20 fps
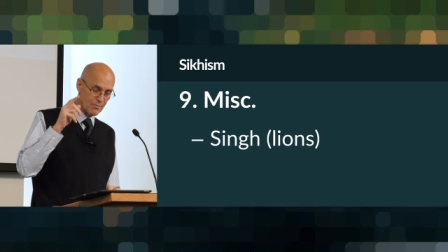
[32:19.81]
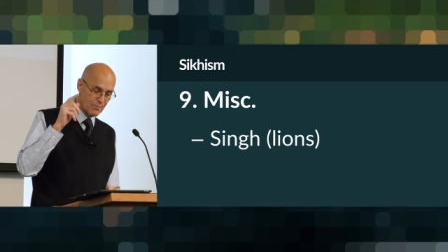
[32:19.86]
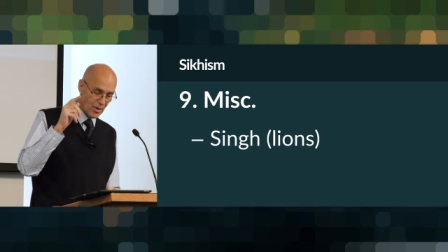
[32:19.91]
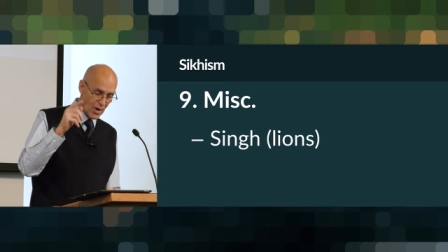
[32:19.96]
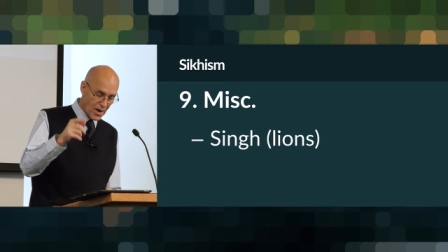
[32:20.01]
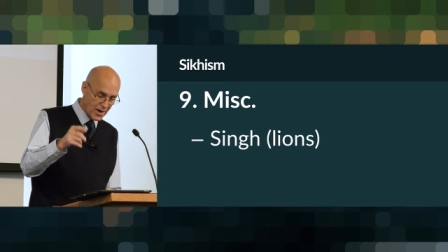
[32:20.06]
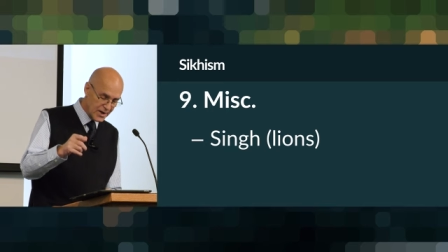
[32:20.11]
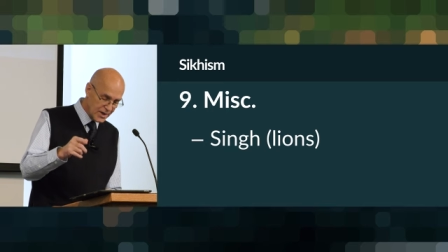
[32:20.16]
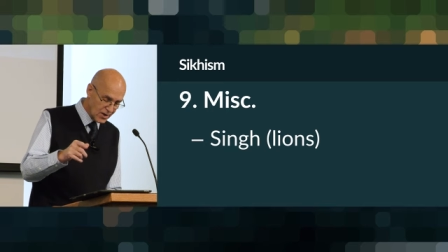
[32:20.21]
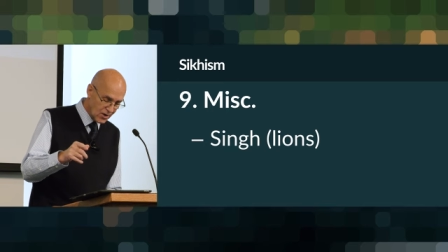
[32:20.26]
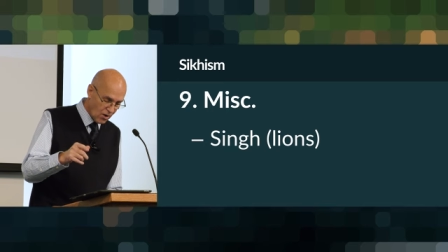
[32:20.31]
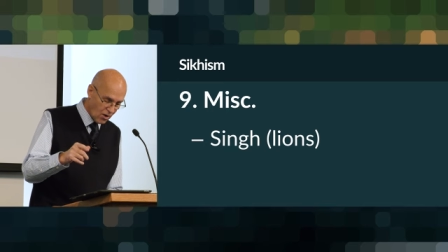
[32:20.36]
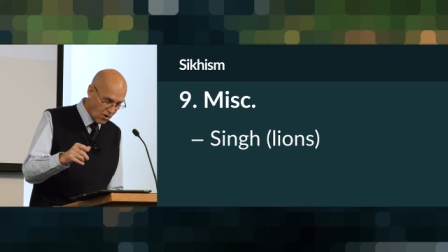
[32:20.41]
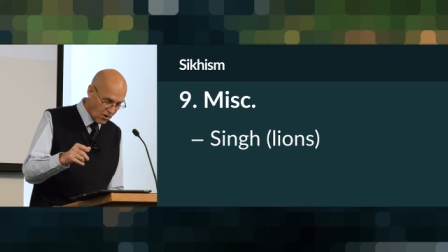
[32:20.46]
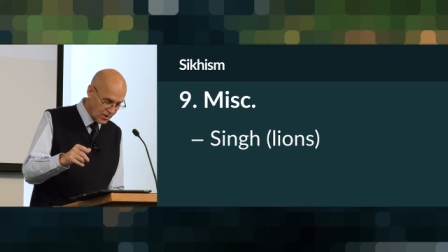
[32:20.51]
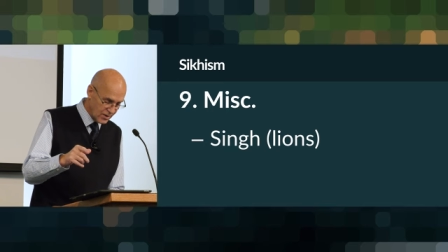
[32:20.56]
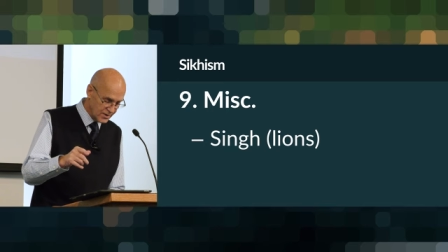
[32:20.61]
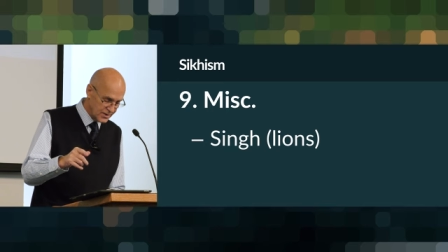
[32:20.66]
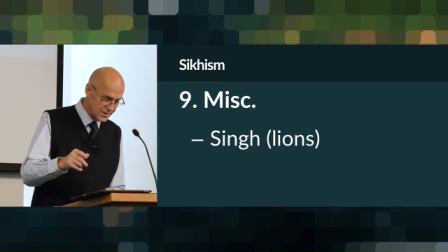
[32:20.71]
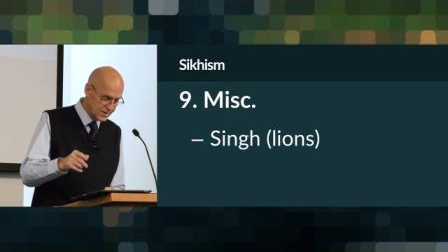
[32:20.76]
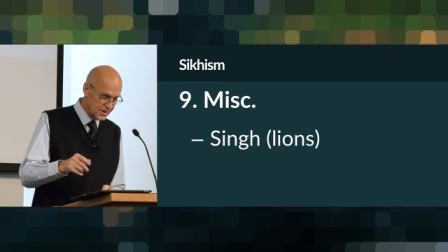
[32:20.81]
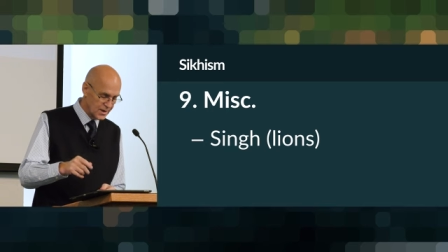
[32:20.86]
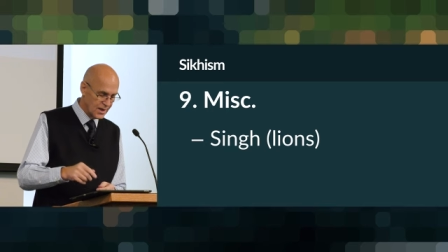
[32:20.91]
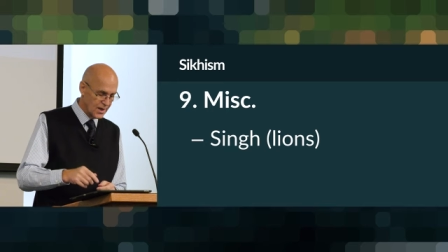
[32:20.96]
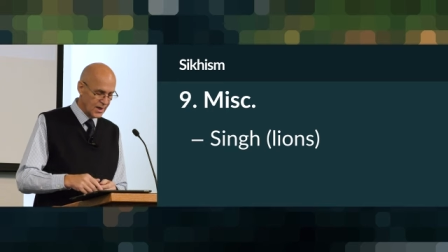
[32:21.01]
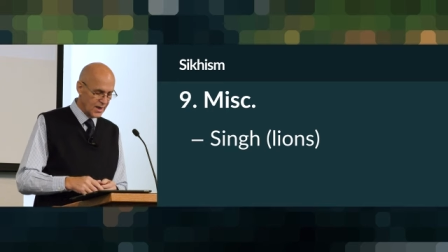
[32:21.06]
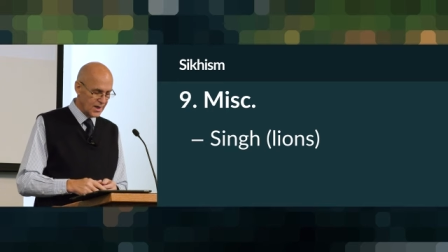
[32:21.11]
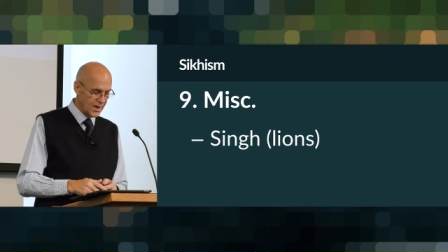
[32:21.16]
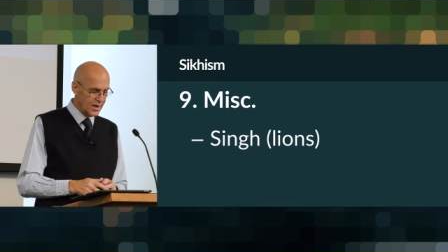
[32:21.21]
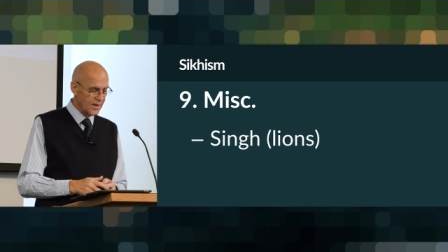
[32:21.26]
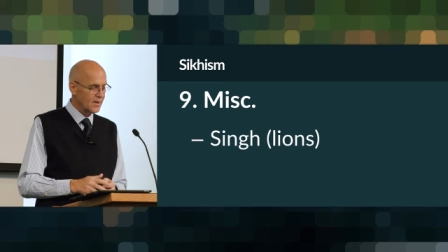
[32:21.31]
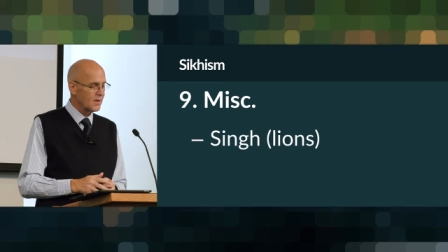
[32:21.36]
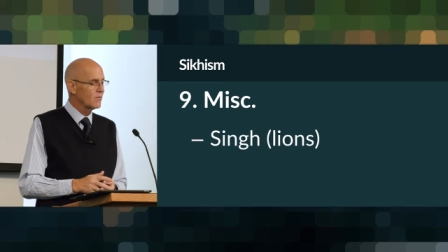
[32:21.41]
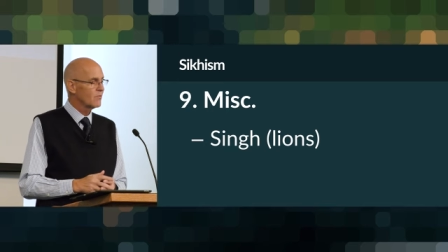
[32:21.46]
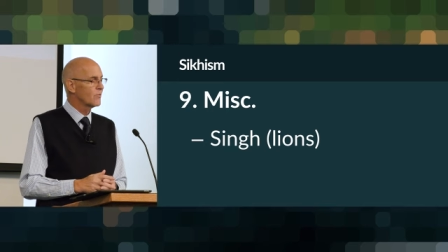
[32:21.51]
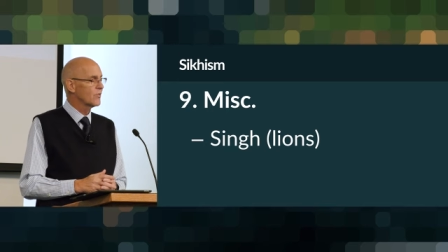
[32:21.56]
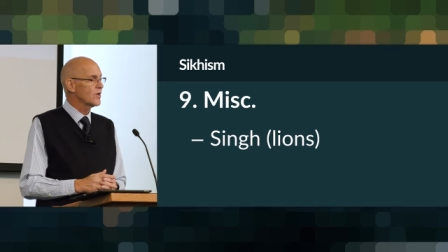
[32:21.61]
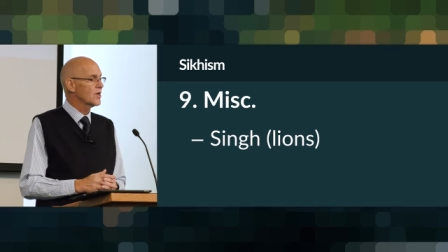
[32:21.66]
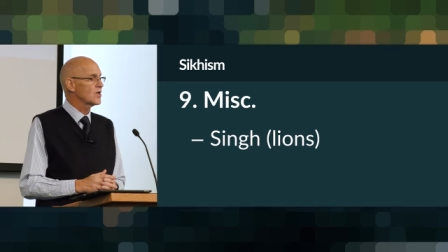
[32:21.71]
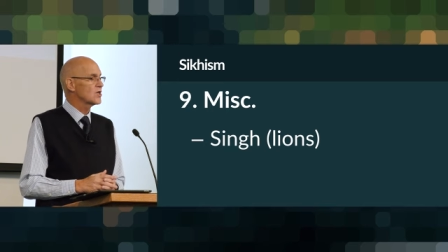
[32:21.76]
bodyguards in the
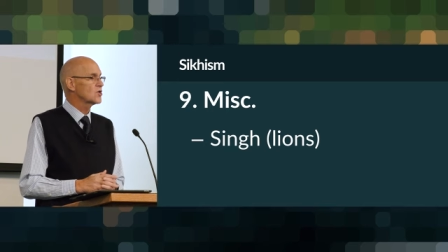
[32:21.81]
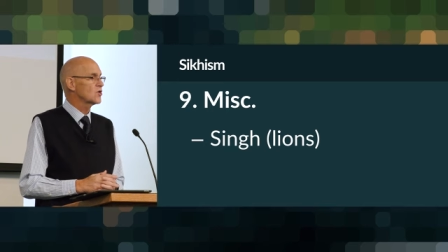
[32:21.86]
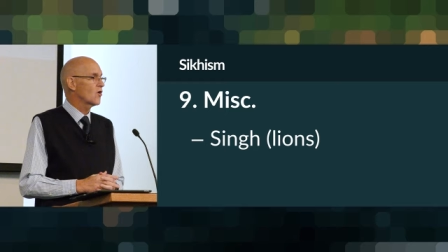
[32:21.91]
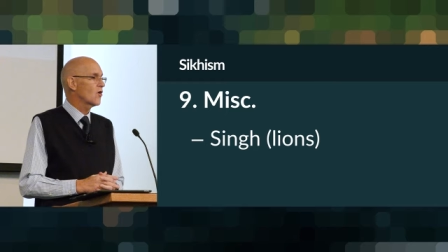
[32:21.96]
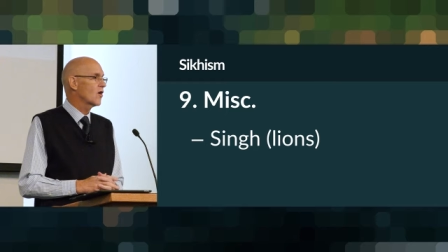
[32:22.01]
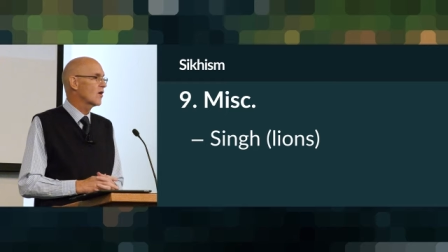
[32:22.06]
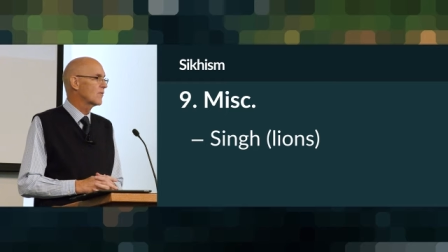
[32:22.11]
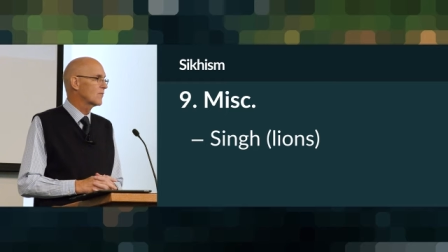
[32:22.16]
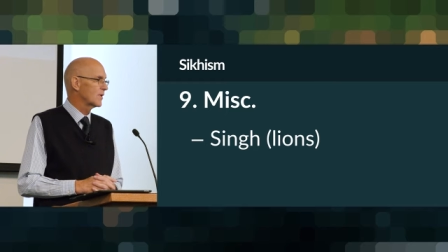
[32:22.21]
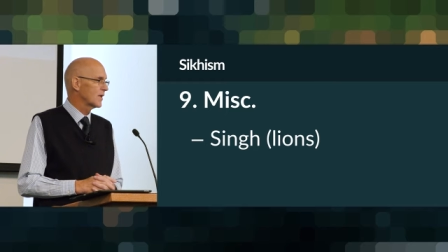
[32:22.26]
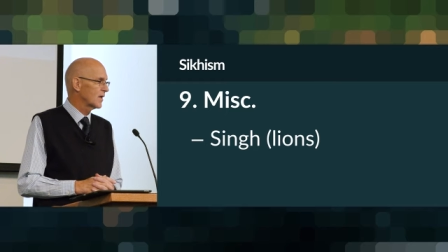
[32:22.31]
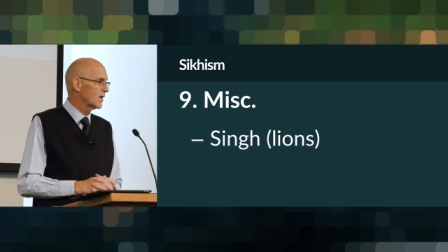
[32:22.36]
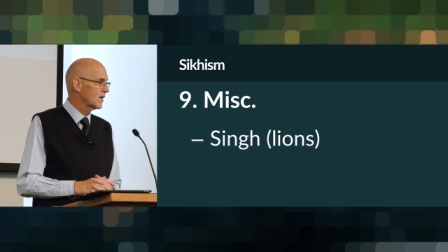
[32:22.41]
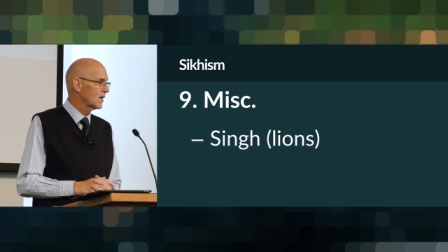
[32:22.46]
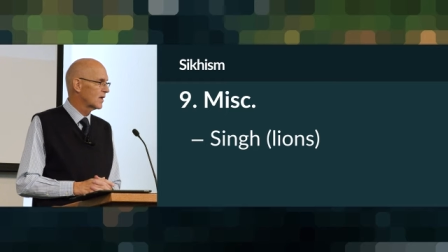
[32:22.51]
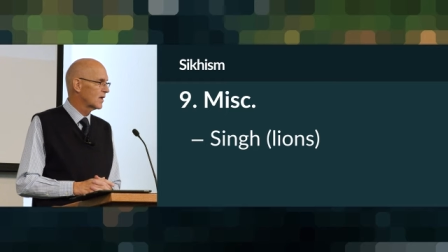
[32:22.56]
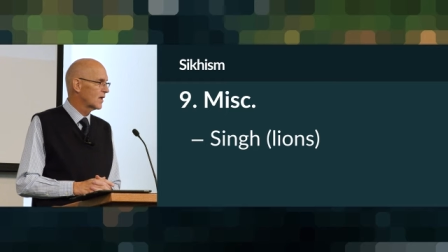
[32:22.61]
British Army